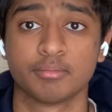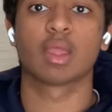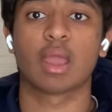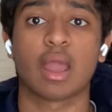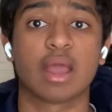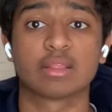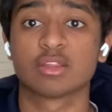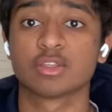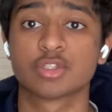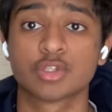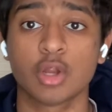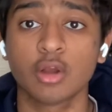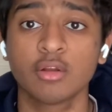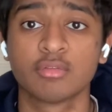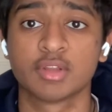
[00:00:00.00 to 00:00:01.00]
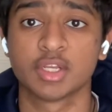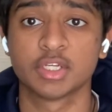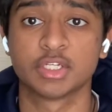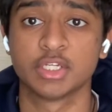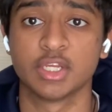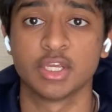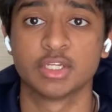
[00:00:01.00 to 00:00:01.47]
At the start of
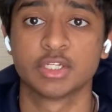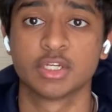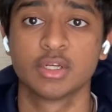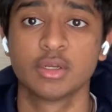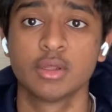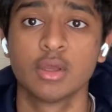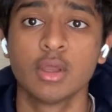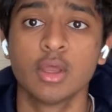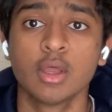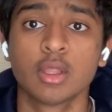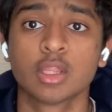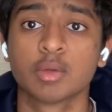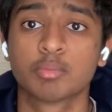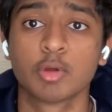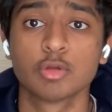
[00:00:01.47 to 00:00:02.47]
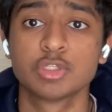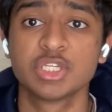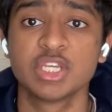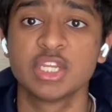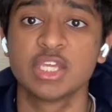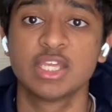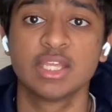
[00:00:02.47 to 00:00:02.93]
initiation, the
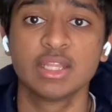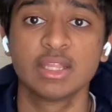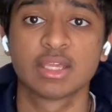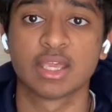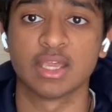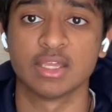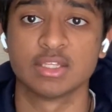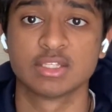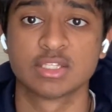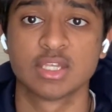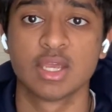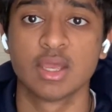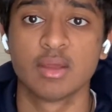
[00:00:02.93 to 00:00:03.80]
protein helicase